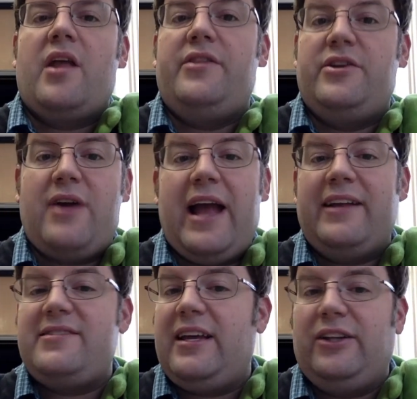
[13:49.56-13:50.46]
And the
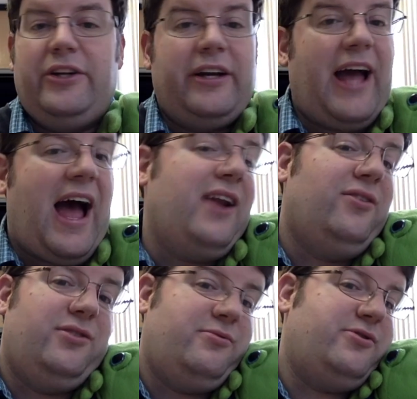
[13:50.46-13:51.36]
dragon said, Look, I
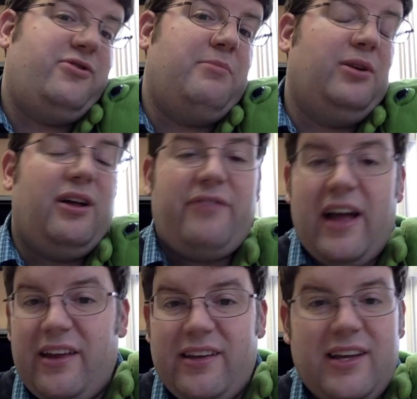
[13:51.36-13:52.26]
don't know where Treble Clef
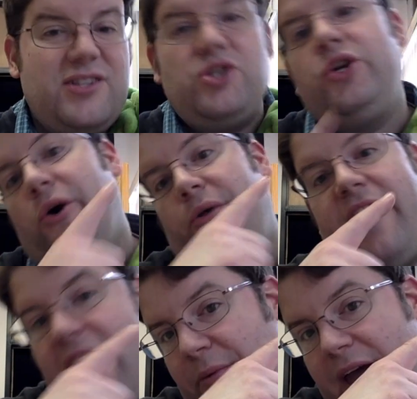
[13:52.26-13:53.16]
Island is. Go
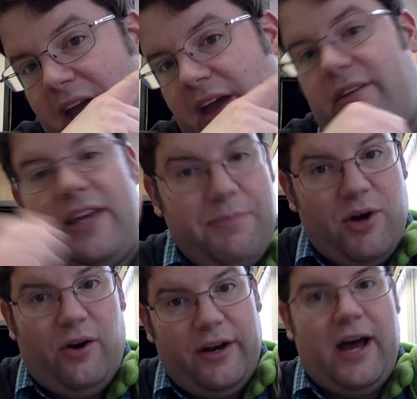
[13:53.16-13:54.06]
that way, keep
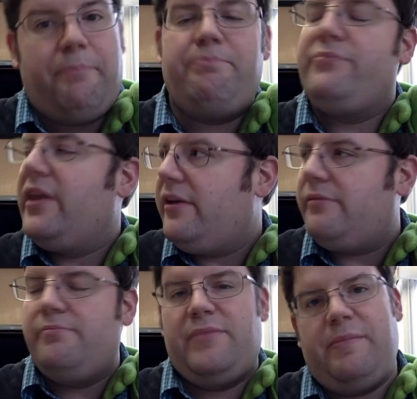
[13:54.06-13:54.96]
going up.
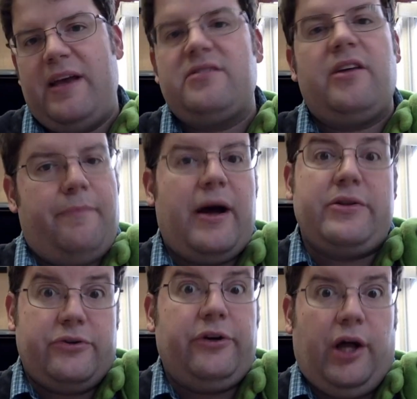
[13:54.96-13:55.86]
The bass clef
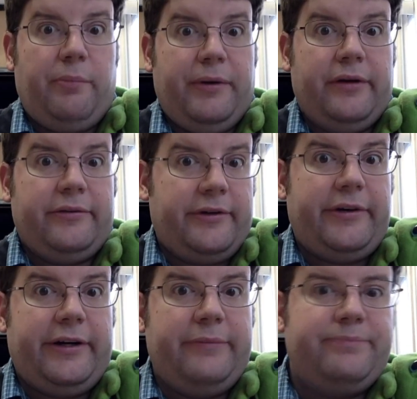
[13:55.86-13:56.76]
monster will help you. All
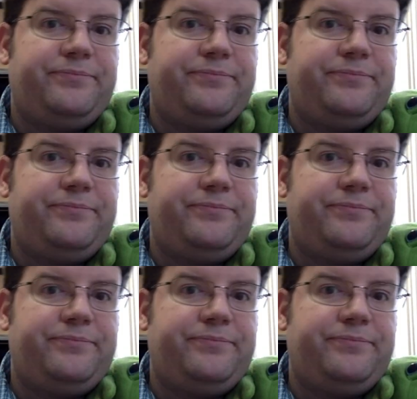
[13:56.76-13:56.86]
right.